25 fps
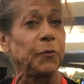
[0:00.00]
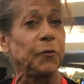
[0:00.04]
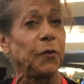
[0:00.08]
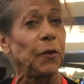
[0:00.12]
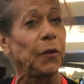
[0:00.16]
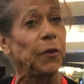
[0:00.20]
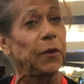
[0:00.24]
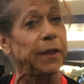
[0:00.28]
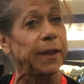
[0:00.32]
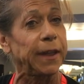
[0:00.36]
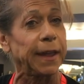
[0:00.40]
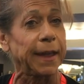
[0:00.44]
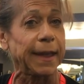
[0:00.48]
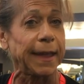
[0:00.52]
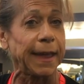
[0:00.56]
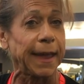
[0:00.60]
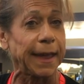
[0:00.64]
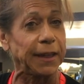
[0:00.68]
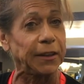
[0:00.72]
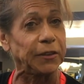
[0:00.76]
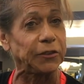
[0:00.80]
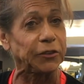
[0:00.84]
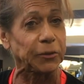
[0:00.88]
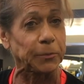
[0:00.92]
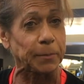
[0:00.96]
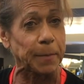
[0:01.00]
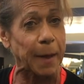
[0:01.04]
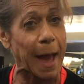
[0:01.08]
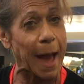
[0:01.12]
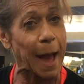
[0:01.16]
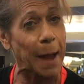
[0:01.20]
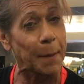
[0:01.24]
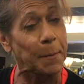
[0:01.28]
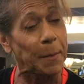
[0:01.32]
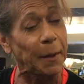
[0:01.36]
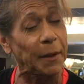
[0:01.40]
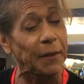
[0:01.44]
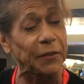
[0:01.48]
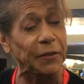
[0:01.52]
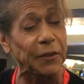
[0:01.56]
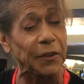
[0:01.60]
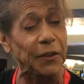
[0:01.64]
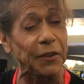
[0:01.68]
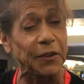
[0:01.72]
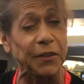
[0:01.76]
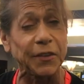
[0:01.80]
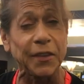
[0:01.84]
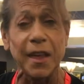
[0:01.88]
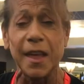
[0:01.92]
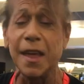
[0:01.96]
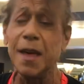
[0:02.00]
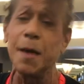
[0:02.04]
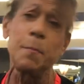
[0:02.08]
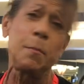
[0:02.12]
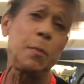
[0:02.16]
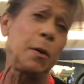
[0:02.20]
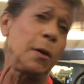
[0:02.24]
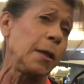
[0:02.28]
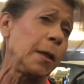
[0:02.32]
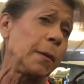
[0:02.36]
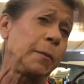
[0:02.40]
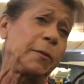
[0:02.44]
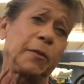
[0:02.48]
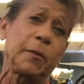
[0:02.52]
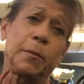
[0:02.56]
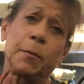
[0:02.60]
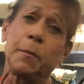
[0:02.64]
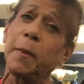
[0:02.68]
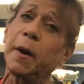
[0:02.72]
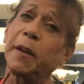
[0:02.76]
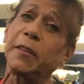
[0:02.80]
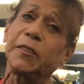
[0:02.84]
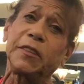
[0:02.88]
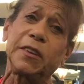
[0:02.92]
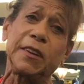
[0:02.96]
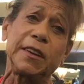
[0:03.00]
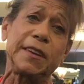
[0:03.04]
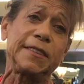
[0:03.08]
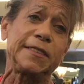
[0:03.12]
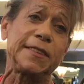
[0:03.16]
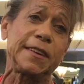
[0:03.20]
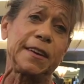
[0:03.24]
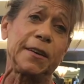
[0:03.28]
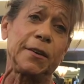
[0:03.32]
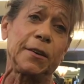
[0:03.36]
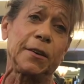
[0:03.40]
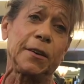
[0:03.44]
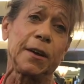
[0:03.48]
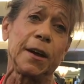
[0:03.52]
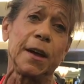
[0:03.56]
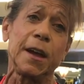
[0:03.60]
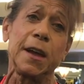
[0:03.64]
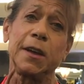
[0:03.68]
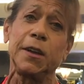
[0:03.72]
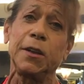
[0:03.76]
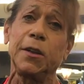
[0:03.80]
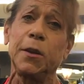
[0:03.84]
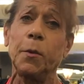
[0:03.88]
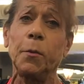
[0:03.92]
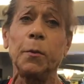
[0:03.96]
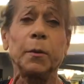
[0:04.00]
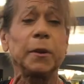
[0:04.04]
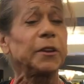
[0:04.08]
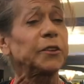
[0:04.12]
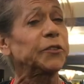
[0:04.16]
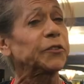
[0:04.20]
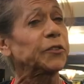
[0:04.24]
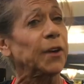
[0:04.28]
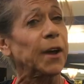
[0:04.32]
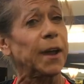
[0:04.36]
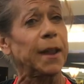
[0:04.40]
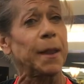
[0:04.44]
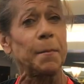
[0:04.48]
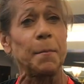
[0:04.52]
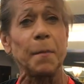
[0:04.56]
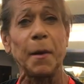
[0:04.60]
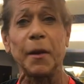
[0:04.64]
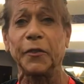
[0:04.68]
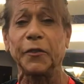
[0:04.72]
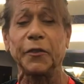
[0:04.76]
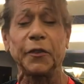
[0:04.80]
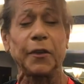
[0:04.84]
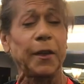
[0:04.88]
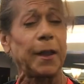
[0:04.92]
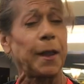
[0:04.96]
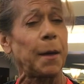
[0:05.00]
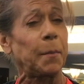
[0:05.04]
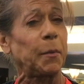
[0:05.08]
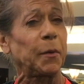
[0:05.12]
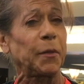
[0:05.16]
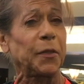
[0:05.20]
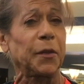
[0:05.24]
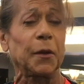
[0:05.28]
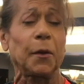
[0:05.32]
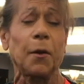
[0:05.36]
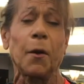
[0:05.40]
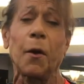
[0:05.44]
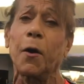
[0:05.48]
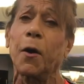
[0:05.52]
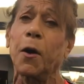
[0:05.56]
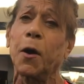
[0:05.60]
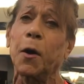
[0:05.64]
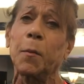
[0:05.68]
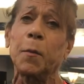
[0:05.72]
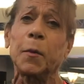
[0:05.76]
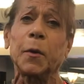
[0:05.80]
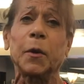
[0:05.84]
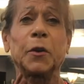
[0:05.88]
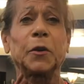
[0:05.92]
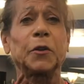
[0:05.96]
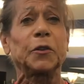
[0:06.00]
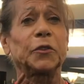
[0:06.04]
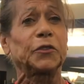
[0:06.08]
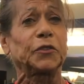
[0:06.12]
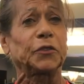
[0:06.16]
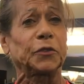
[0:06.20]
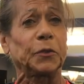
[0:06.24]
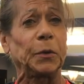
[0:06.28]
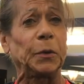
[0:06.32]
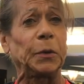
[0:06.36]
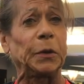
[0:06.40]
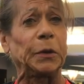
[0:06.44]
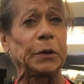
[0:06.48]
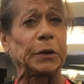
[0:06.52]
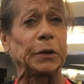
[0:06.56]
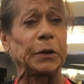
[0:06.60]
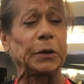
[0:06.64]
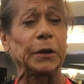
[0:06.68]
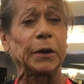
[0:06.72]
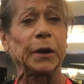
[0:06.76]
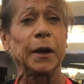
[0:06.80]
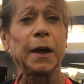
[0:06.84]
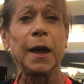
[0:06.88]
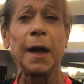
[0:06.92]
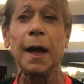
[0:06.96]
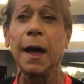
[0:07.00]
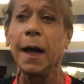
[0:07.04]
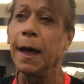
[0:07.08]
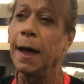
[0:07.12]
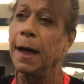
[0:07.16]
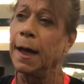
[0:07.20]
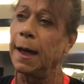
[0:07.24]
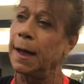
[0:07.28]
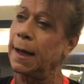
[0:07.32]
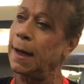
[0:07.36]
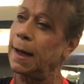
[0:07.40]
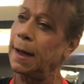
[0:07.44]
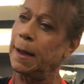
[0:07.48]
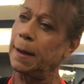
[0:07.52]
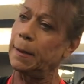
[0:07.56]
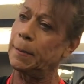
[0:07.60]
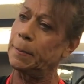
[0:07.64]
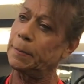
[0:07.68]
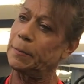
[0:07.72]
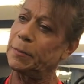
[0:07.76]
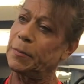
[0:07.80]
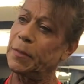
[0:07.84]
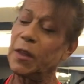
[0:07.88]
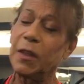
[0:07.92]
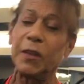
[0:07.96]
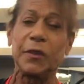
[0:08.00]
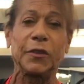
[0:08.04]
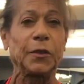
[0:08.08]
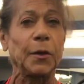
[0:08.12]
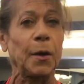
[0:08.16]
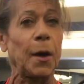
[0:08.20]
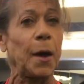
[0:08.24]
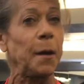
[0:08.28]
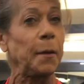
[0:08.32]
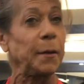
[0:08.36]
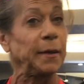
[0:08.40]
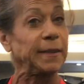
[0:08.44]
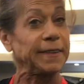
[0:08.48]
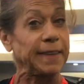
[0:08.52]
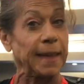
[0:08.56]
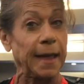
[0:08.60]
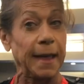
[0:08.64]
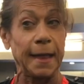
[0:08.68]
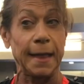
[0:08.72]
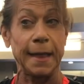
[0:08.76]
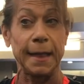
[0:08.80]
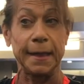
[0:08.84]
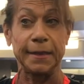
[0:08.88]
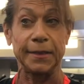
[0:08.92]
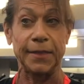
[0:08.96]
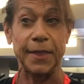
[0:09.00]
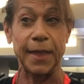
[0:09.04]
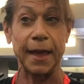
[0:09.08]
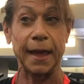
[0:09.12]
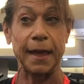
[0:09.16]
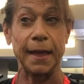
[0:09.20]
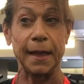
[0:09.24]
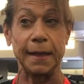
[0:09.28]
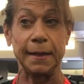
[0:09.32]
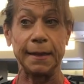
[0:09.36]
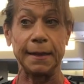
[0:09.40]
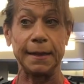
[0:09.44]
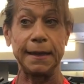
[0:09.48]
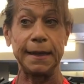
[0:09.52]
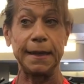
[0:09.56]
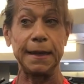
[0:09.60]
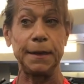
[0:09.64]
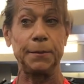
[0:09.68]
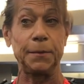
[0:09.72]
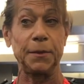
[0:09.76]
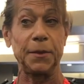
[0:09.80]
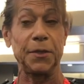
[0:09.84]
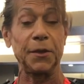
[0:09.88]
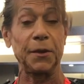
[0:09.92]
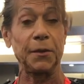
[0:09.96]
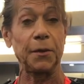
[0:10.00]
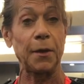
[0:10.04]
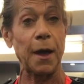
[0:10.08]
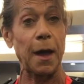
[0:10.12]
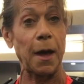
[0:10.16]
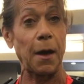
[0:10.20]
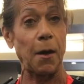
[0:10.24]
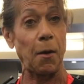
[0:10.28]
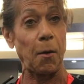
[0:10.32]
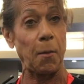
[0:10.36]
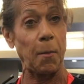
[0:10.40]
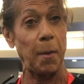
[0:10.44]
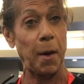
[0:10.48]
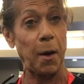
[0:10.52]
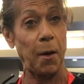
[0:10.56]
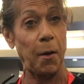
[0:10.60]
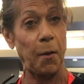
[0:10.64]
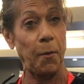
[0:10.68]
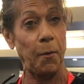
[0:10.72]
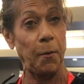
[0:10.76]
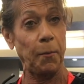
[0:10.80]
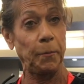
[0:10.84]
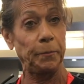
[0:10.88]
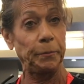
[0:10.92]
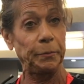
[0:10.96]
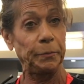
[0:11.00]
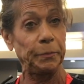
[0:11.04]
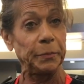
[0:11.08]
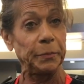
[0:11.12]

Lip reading: you fully engage your back muscles, pull-ups are much easier. You don't want to try to muscle it up with your arm or your shoulder. So I always think lead with your elbow.